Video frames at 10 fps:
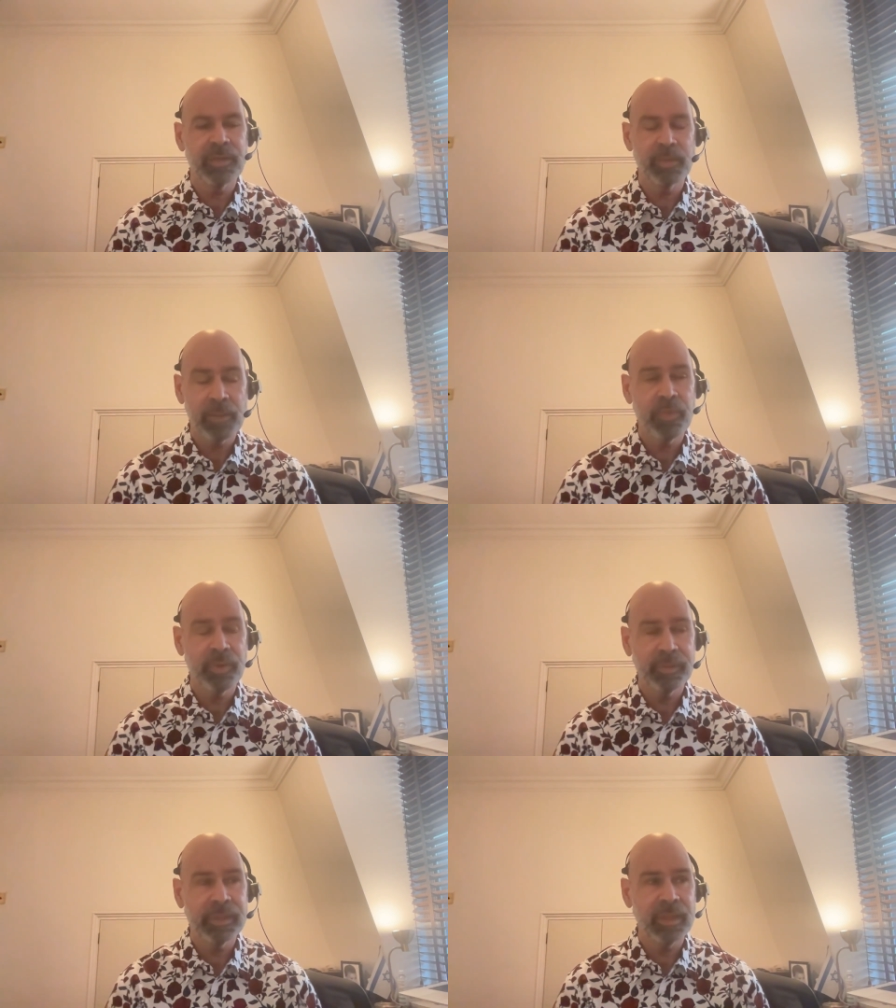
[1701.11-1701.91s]
are
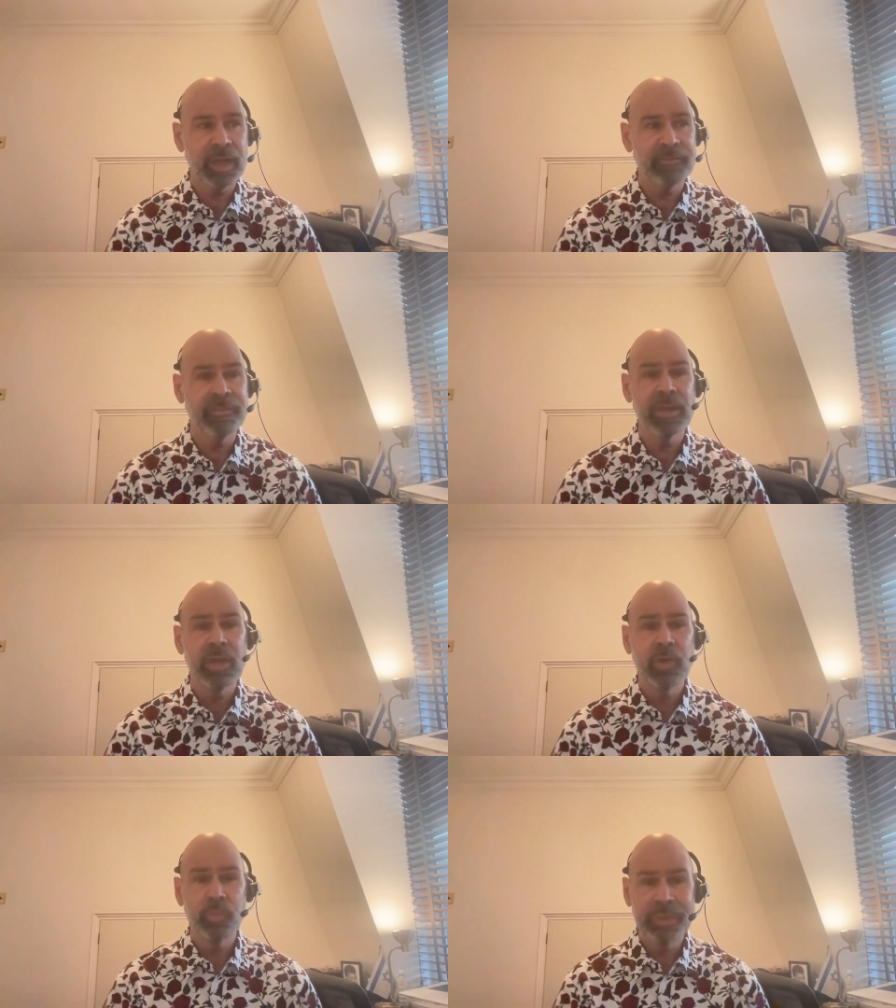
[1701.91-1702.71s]
probably a lot of
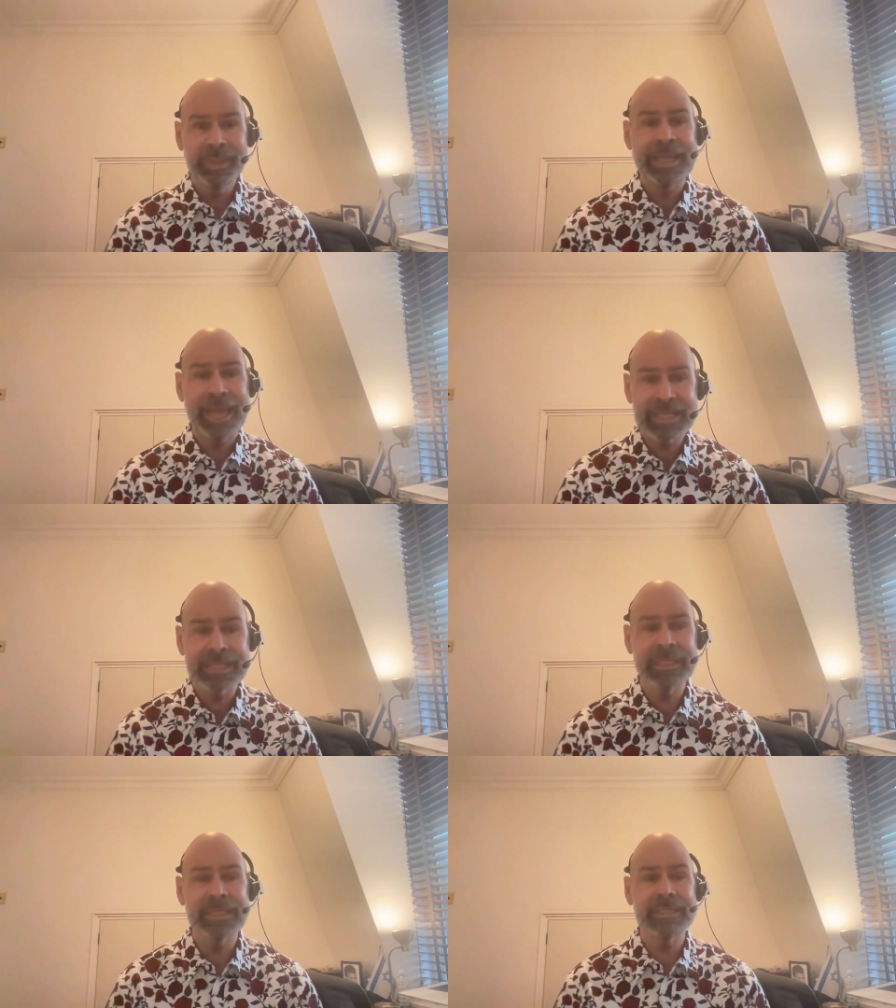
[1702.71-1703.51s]
really
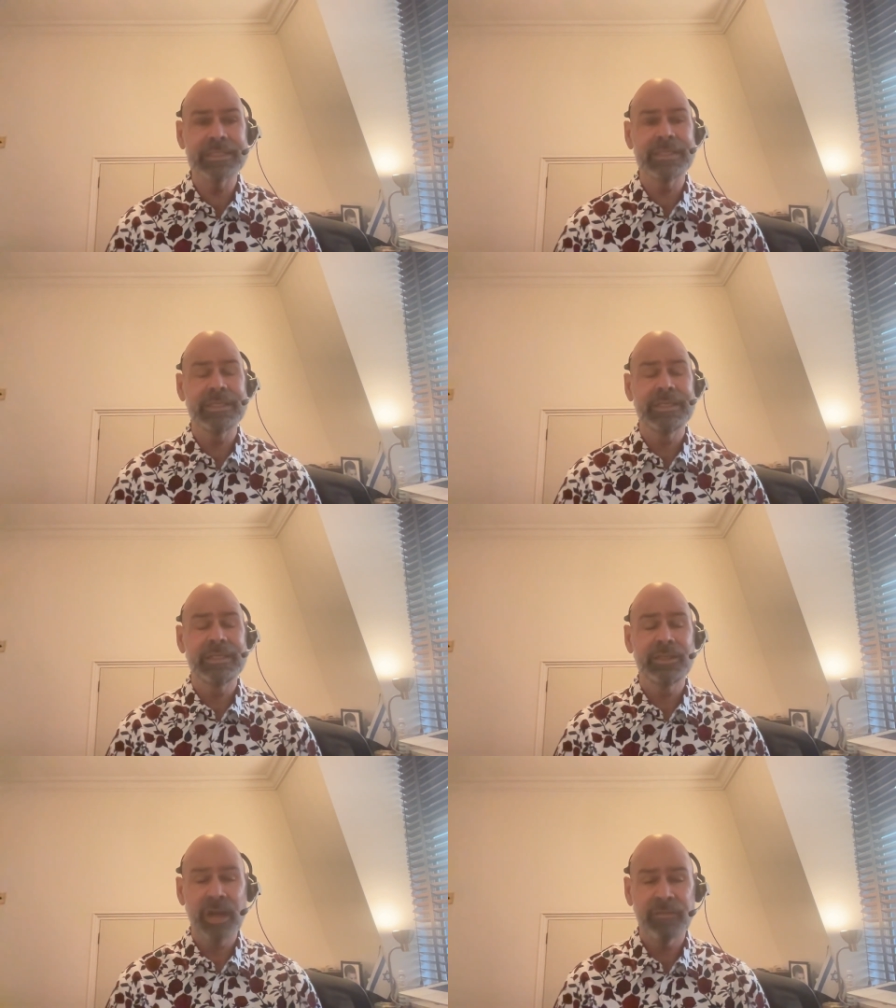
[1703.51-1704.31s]
excellent
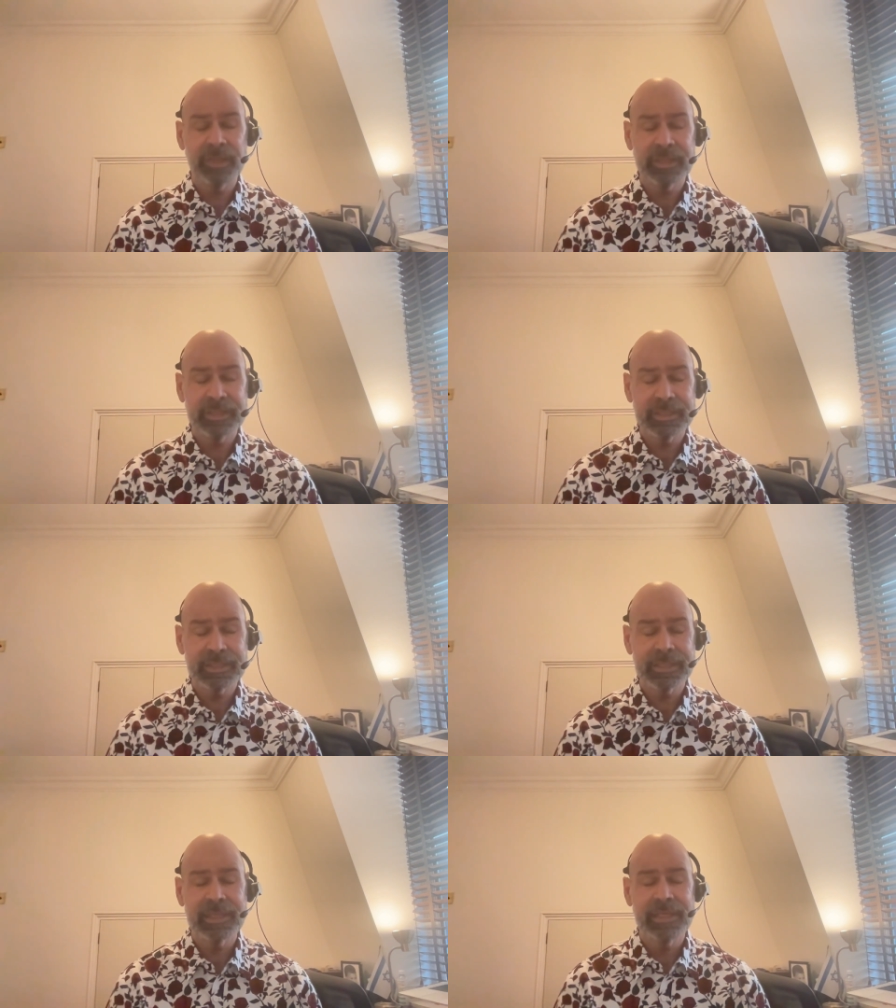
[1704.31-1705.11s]

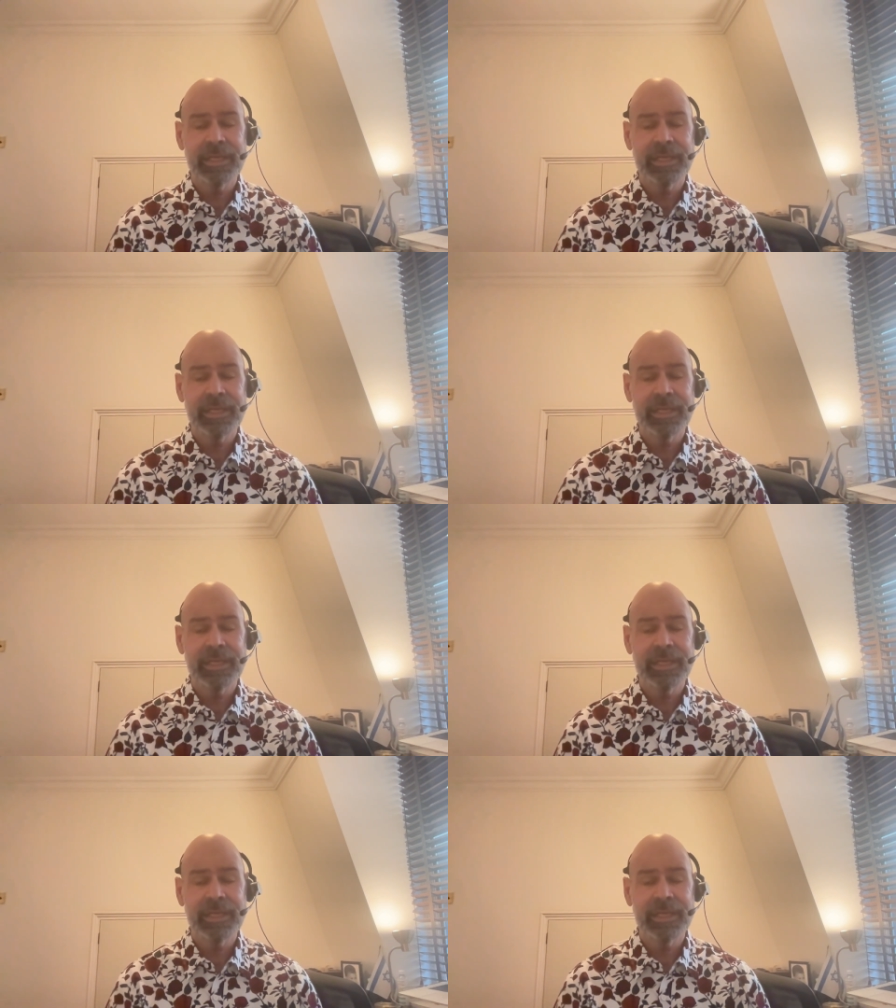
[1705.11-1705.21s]
novelists,